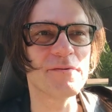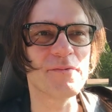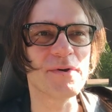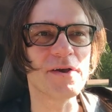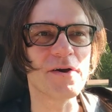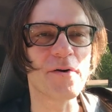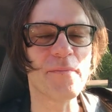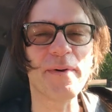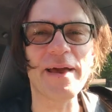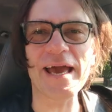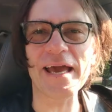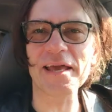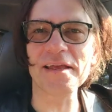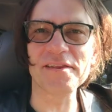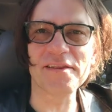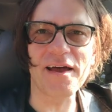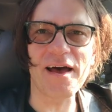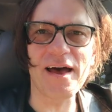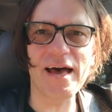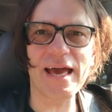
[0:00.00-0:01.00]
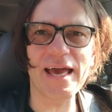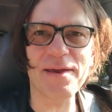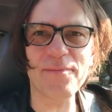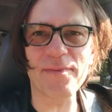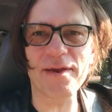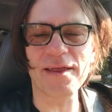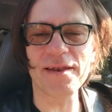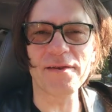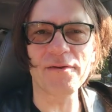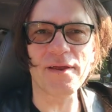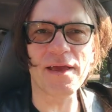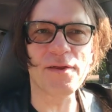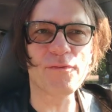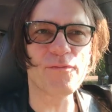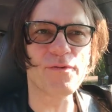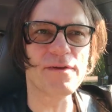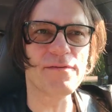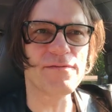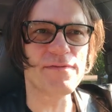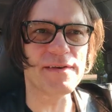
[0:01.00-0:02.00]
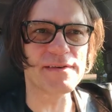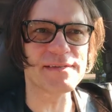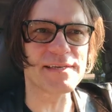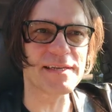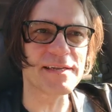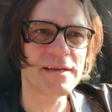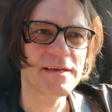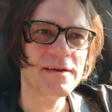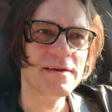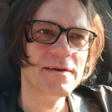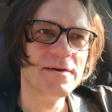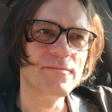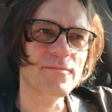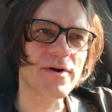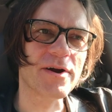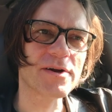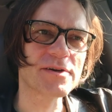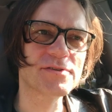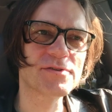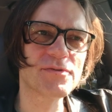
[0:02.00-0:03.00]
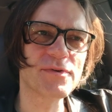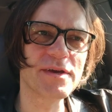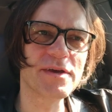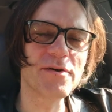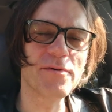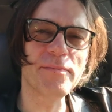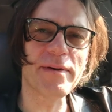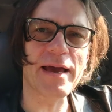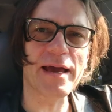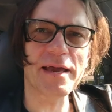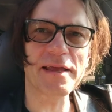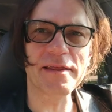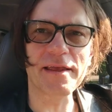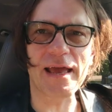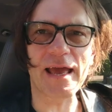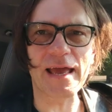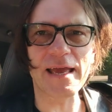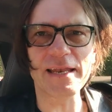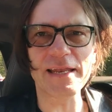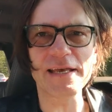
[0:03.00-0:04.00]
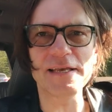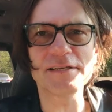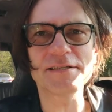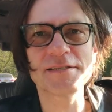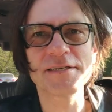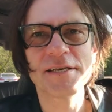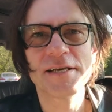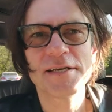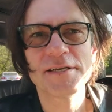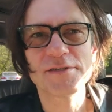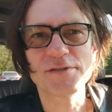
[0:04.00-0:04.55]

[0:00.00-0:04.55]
we go back in time and revisit Mark Striegel back in the 80s,